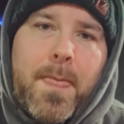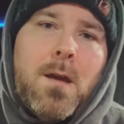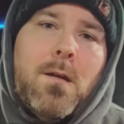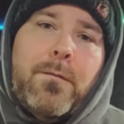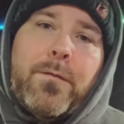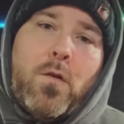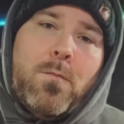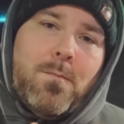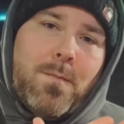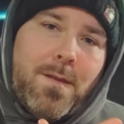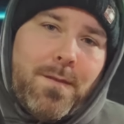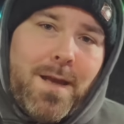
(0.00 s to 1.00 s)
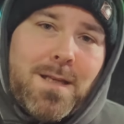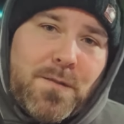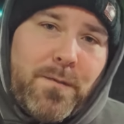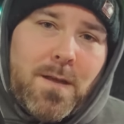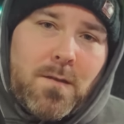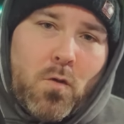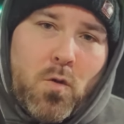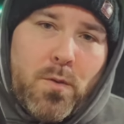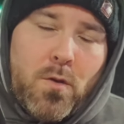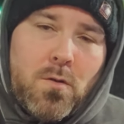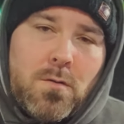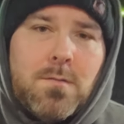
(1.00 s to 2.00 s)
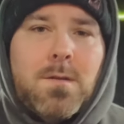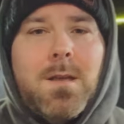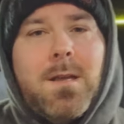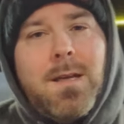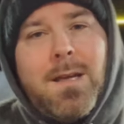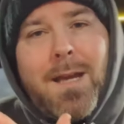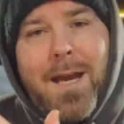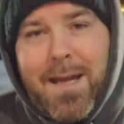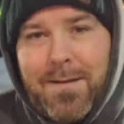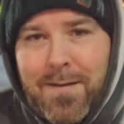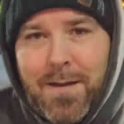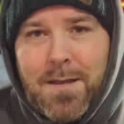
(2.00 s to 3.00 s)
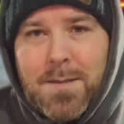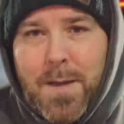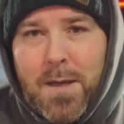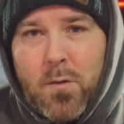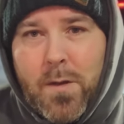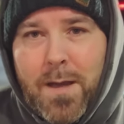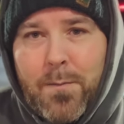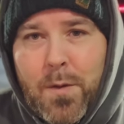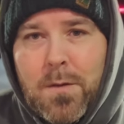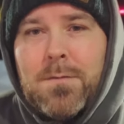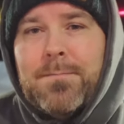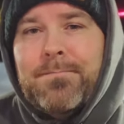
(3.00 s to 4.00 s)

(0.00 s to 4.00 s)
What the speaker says: from this feet Doblo into this micro camper.